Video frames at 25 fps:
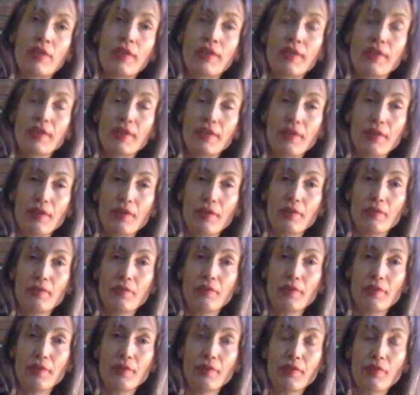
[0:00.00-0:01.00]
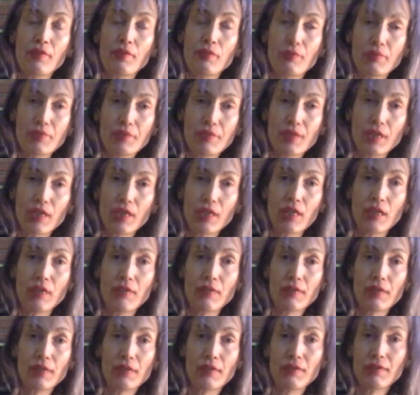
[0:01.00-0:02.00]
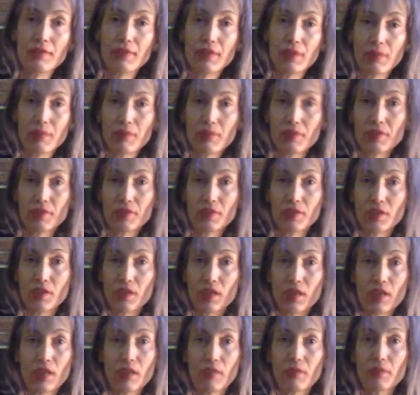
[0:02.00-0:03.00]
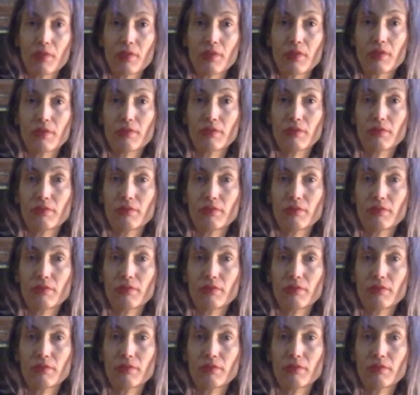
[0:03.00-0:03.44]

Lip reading: with a normal job, like a receptionist job or